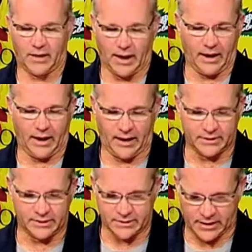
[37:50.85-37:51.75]
I, I,
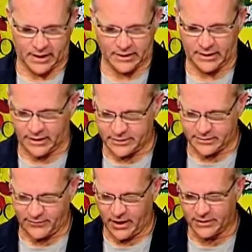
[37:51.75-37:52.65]
just, I, I
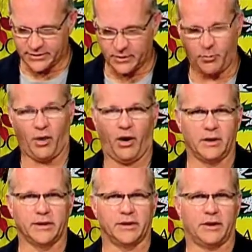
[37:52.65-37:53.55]
just find this
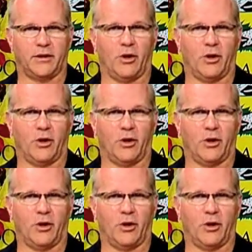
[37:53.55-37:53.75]
appalling that